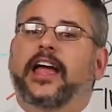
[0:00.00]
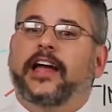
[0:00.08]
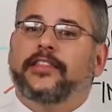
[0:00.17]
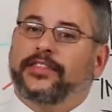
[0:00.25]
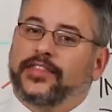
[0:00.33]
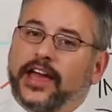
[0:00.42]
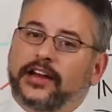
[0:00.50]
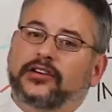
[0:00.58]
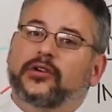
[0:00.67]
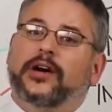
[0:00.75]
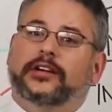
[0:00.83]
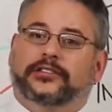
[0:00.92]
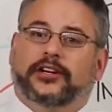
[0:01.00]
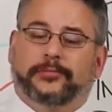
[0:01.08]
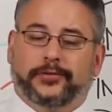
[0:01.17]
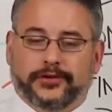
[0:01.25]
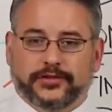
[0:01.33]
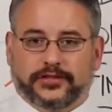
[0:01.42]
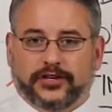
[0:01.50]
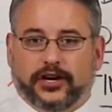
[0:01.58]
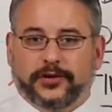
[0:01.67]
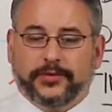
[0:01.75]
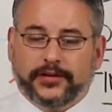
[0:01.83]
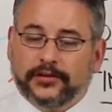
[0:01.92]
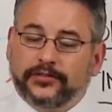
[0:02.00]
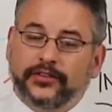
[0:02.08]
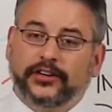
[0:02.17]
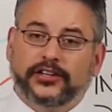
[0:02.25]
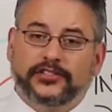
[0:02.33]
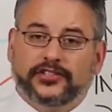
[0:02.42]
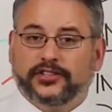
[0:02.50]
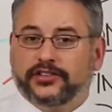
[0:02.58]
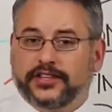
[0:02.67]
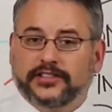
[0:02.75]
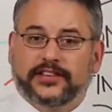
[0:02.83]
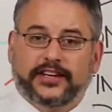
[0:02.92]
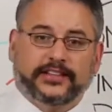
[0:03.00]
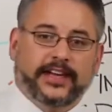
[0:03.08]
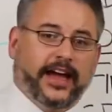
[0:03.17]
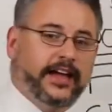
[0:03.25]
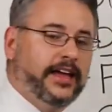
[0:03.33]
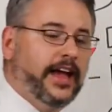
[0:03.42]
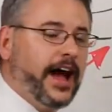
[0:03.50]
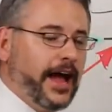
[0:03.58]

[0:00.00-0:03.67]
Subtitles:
and then go out there and purchase carpet or furniture, things like that.